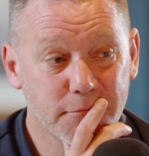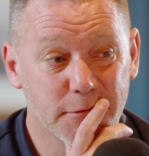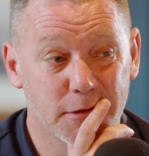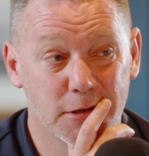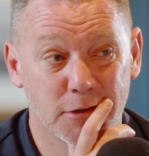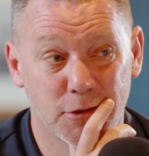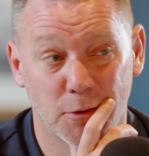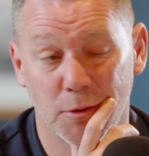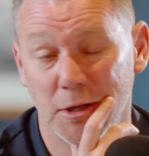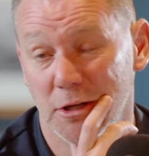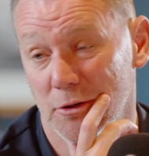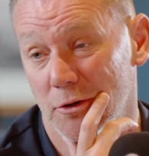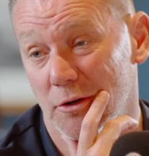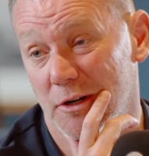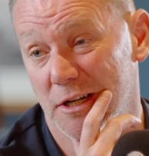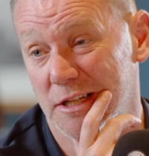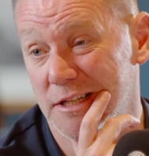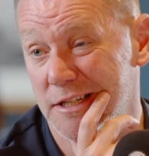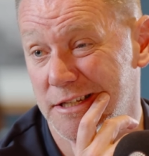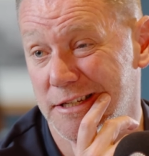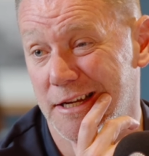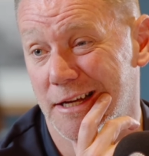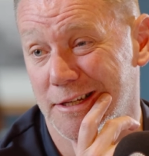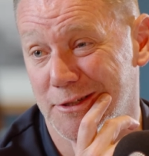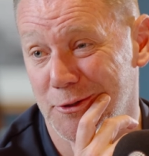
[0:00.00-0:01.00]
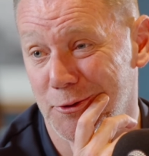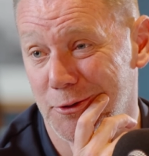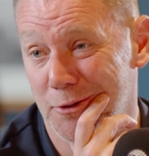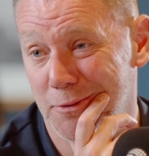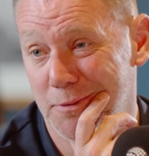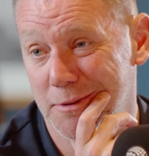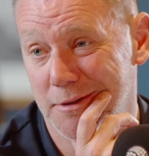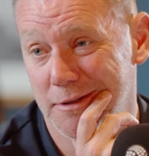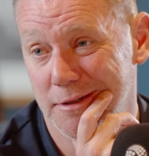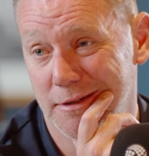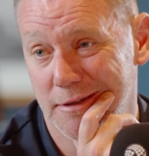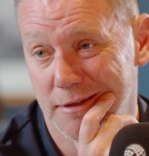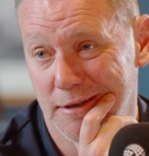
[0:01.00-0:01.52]
So he'd already set it up
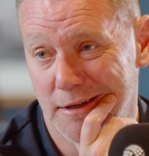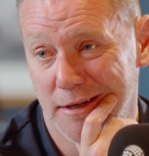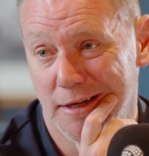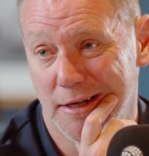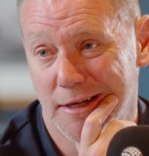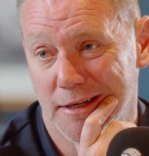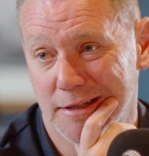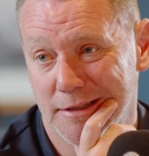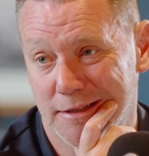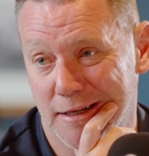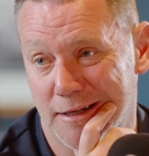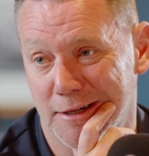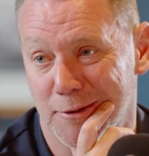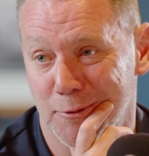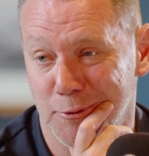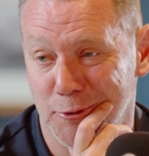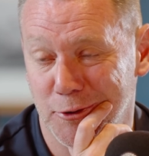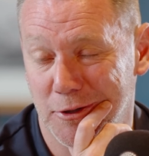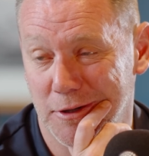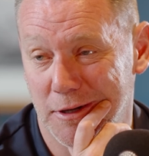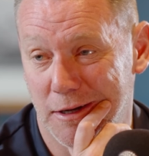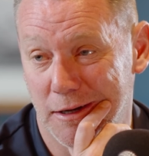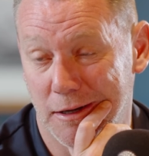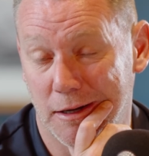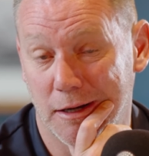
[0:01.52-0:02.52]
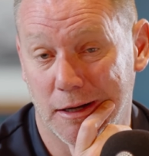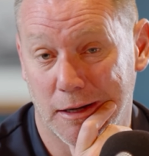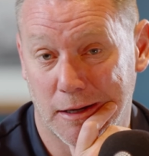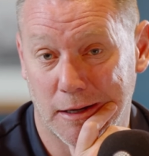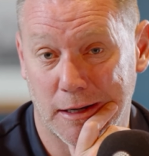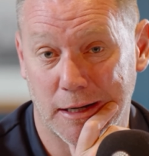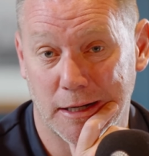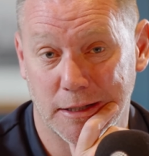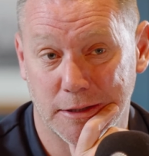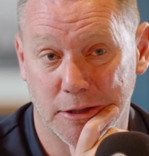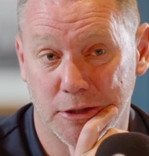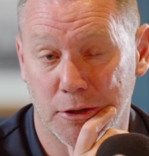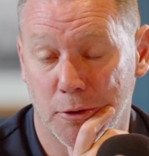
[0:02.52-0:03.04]
that I
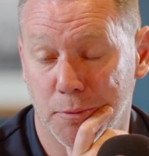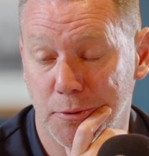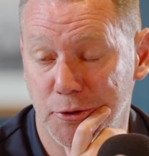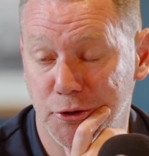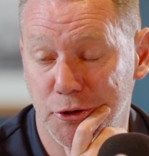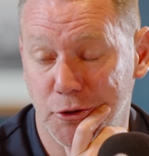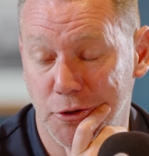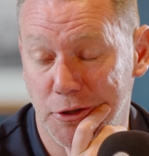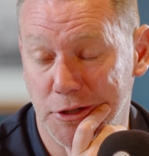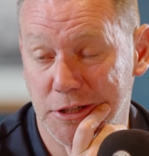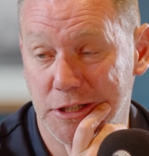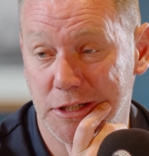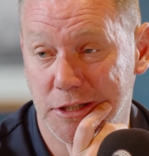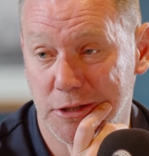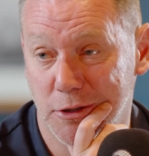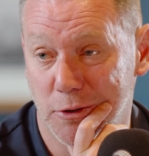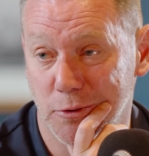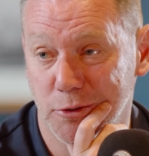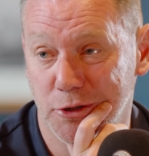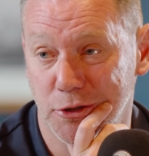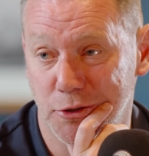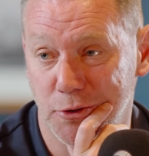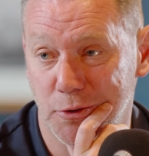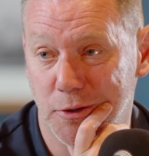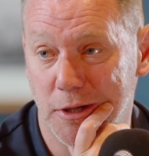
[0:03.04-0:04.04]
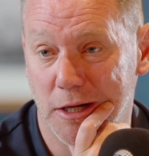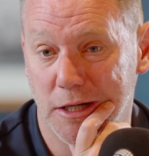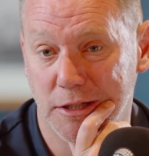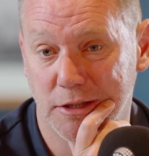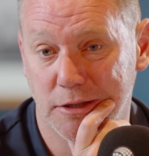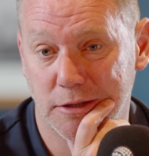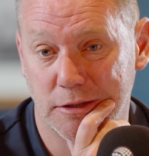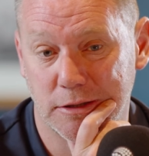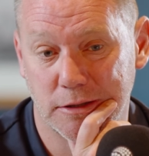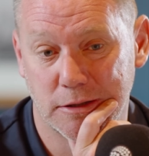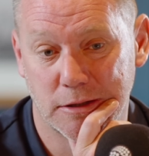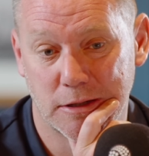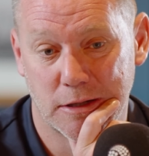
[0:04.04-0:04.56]
had an opportunity to go to
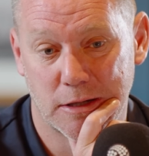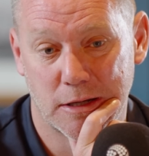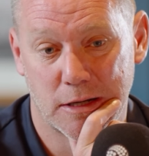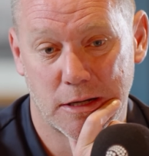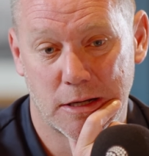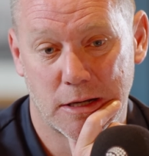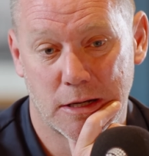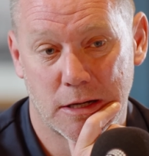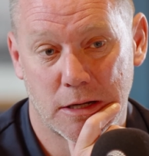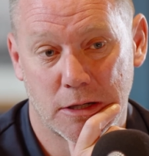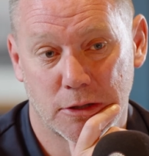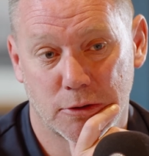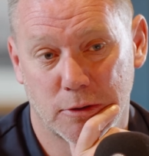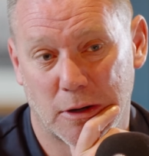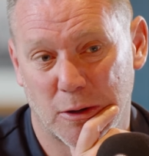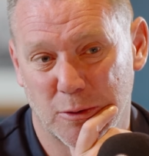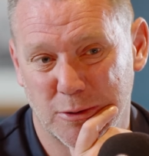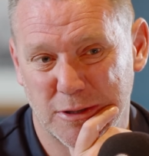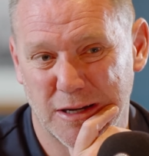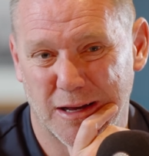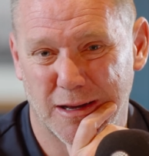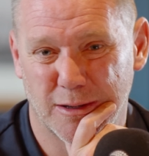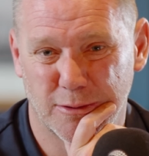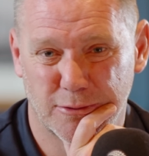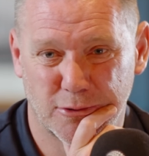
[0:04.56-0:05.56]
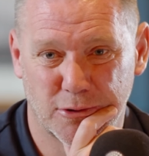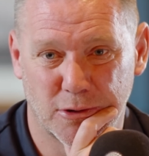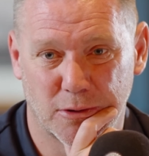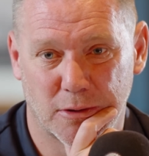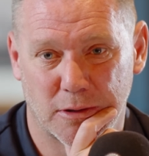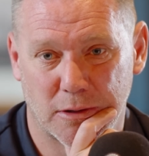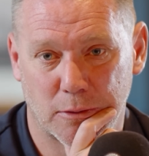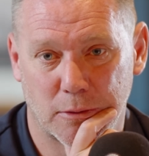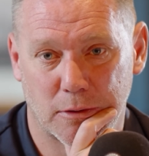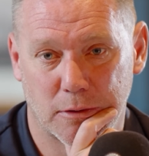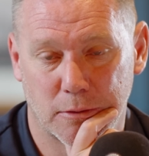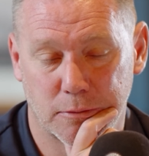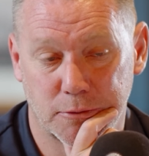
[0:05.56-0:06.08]
Newcastle. So I was like,
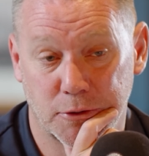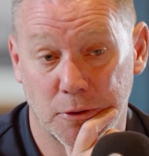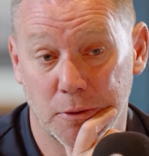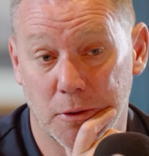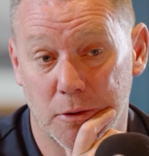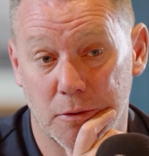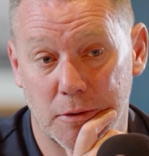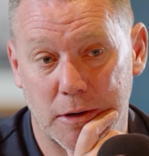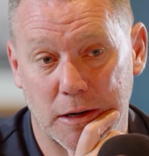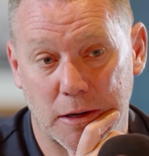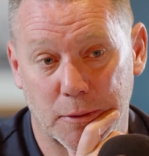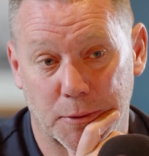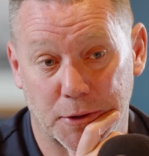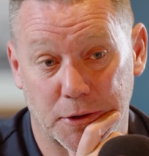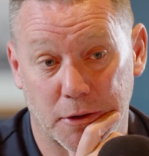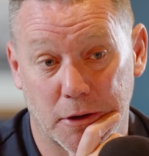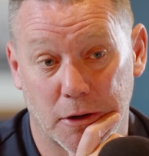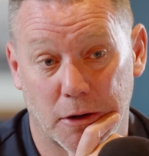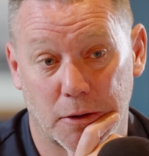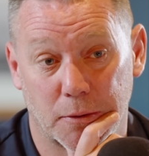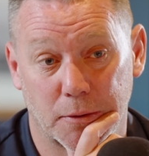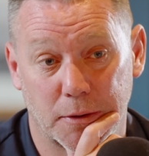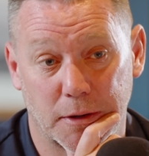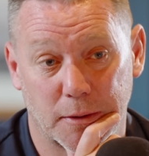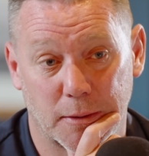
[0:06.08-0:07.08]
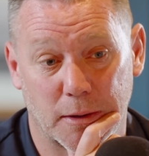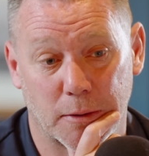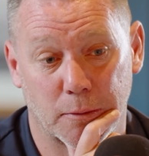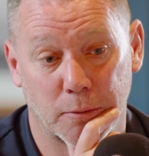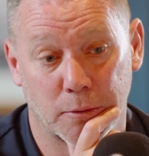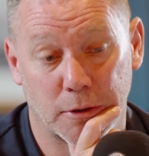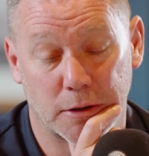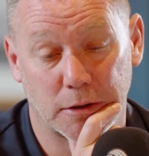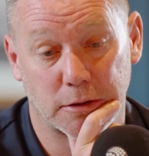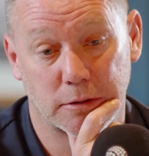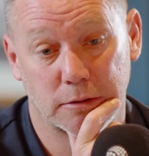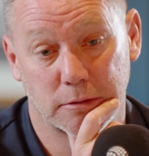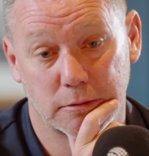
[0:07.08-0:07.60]
do I really want to go? And he went,
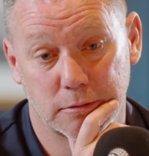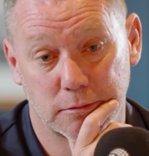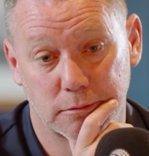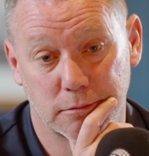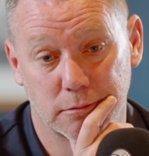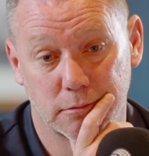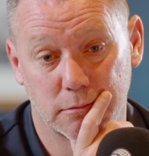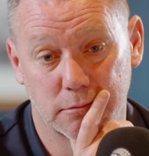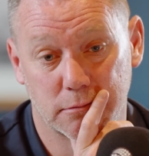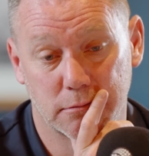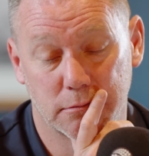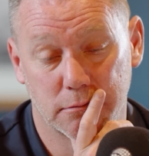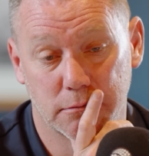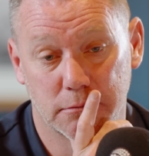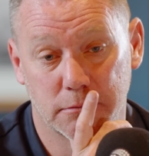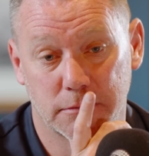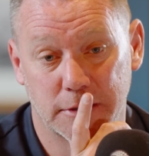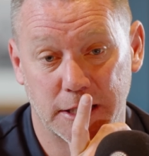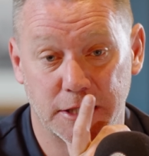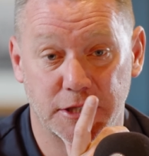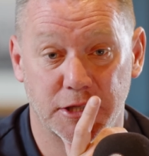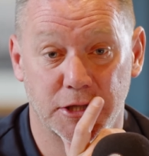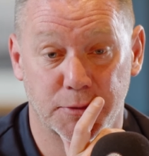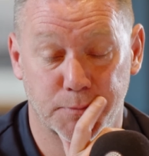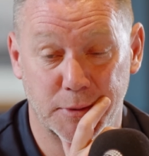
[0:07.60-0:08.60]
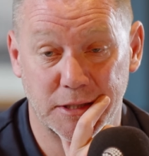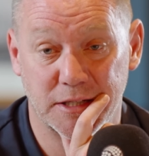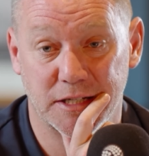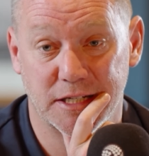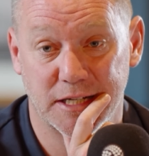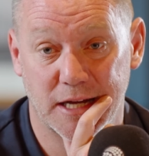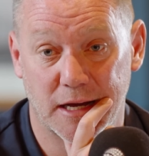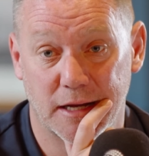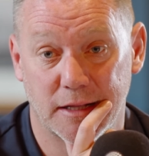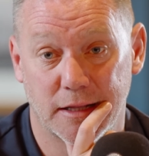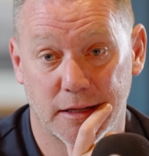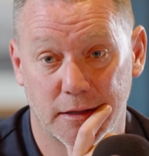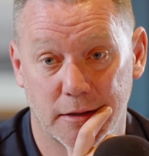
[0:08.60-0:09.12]
well, this has been
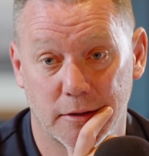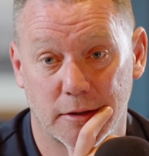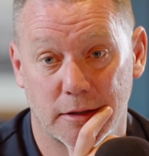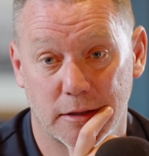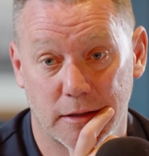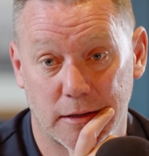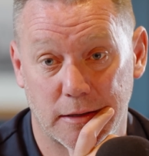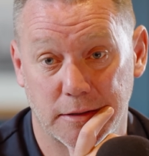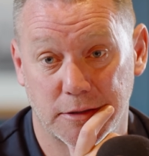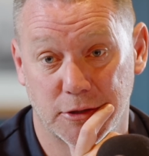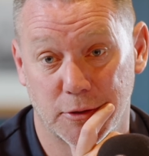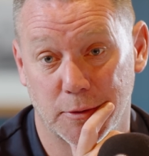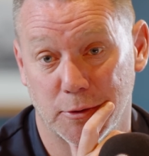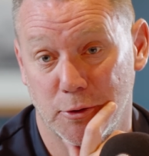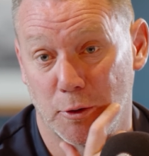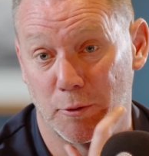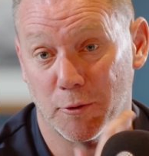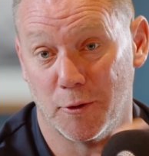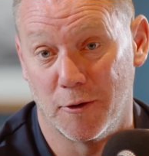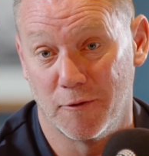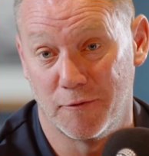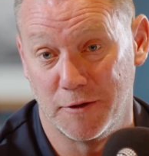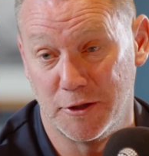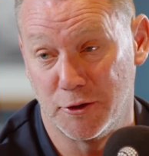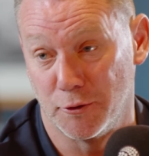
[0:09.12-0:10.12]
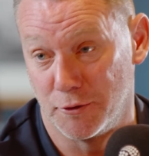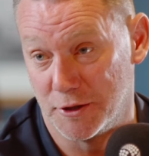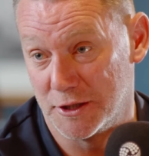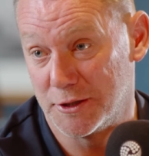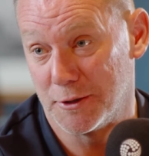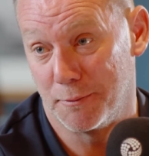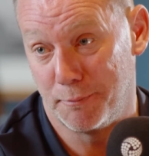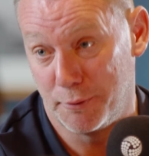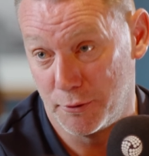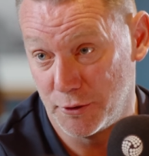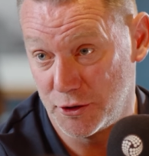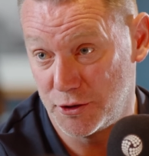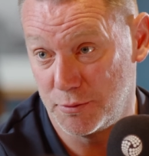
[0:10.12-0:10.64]
said and all that. So I don't know if he'd done it to
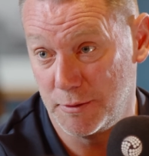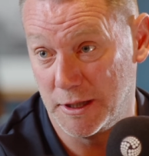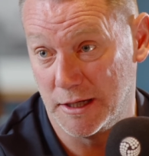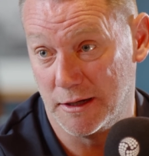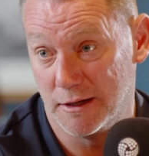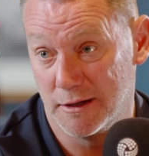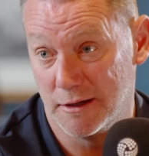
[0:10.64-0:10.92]
push me.